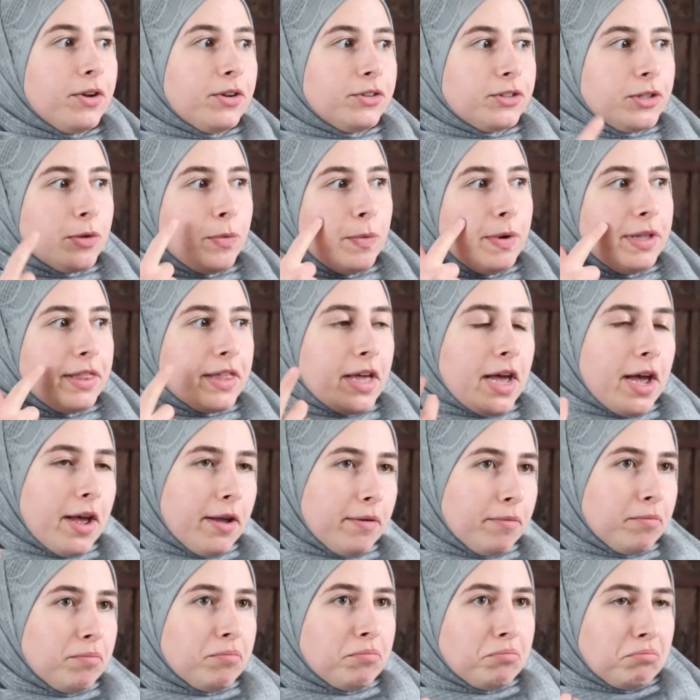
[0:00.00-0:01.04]
So we
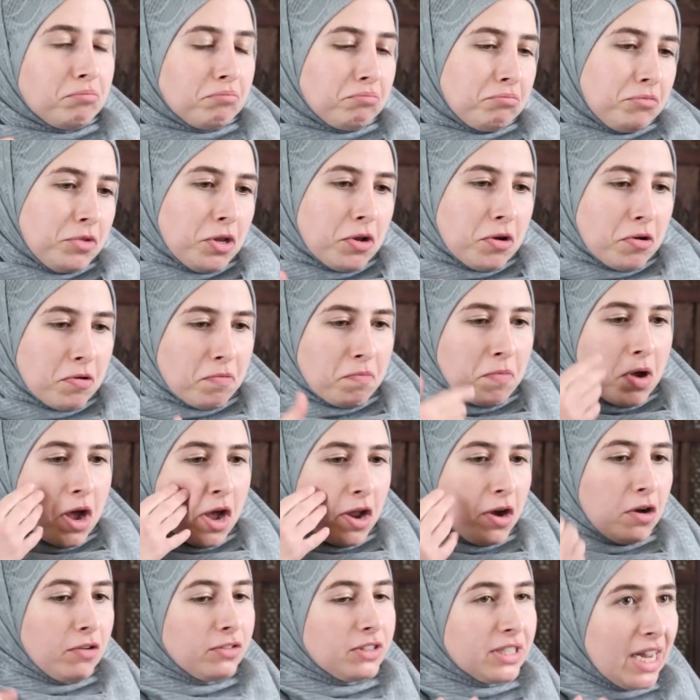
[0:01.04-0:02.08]
thought,
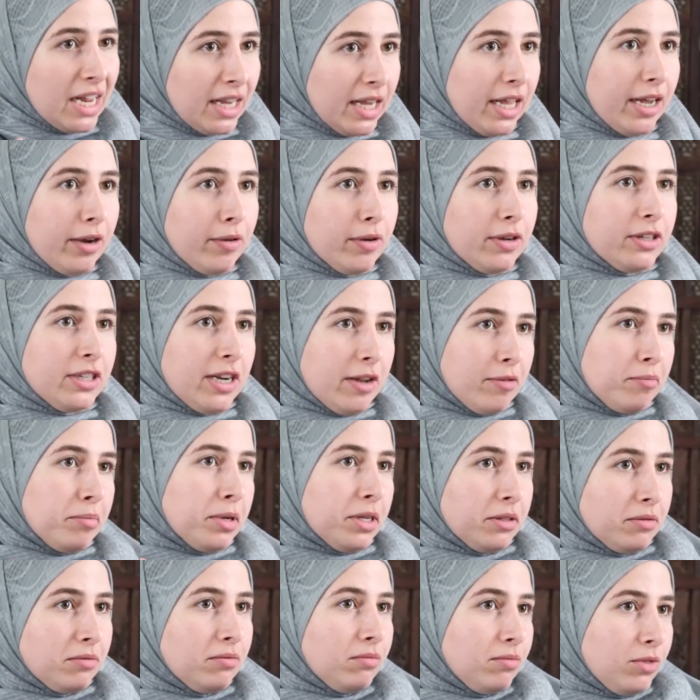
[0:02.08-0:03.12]
I know sign language. I've
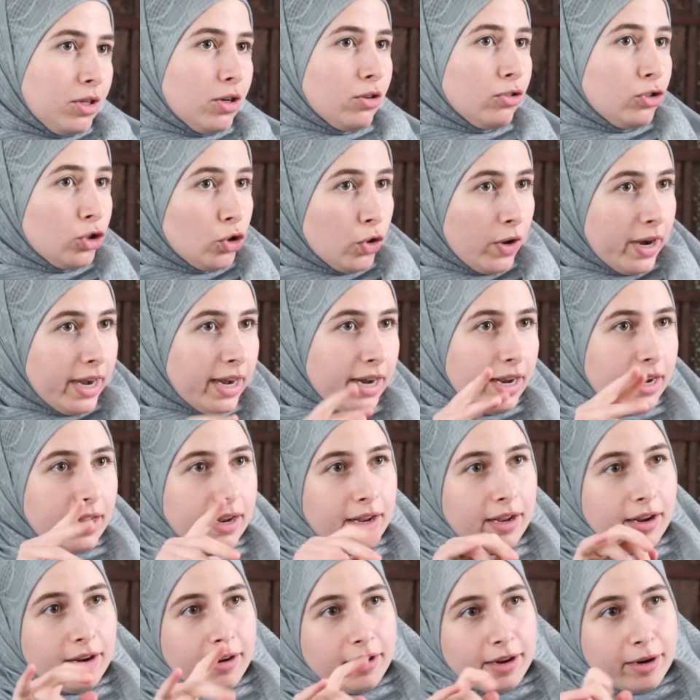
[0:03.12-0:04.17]
been,
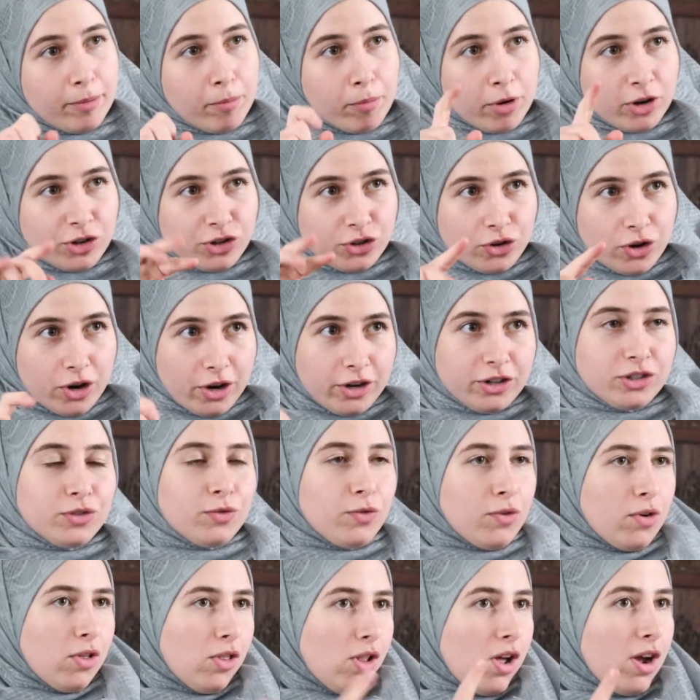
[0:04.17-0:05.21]
training in martial arts
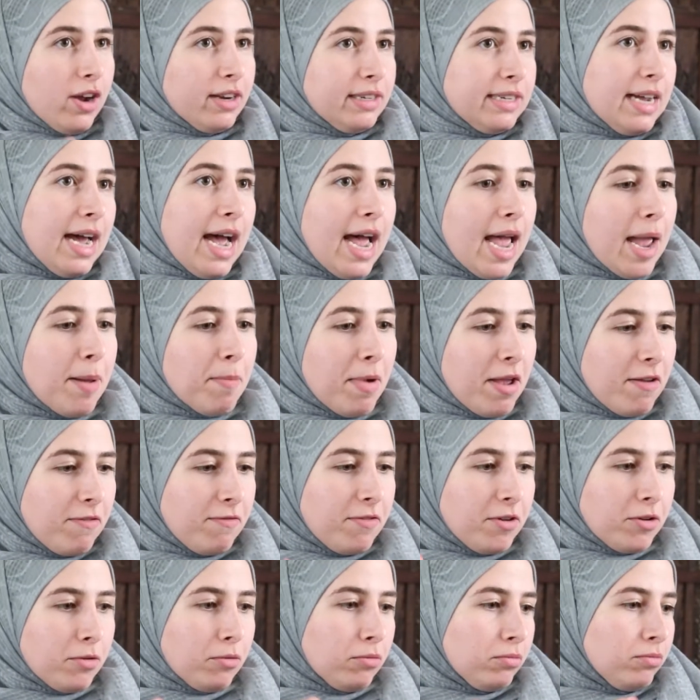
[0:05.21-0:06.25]
for a long time. I
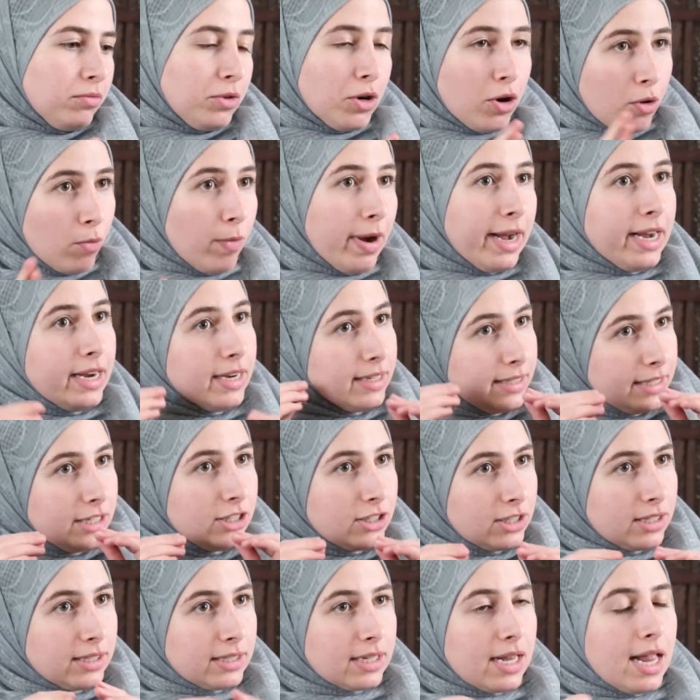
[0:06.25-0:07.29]
feel, ready to
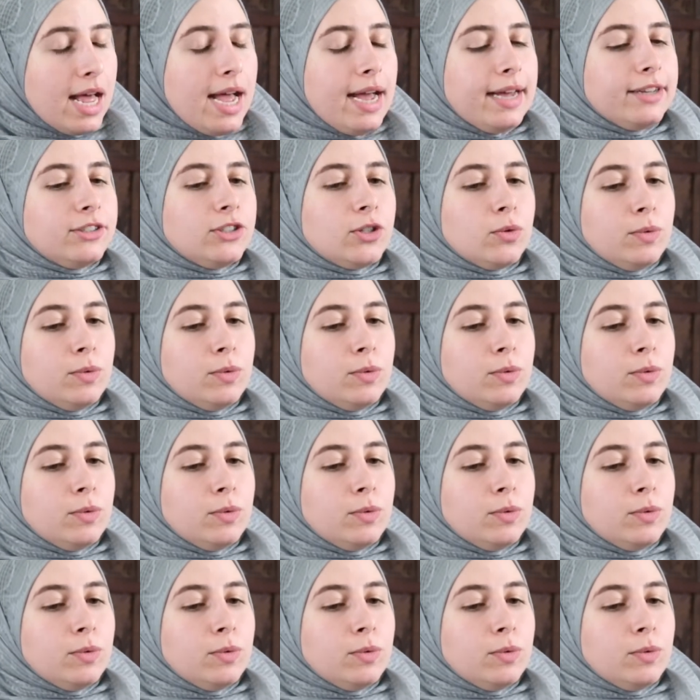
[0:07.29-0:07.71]
teach this class.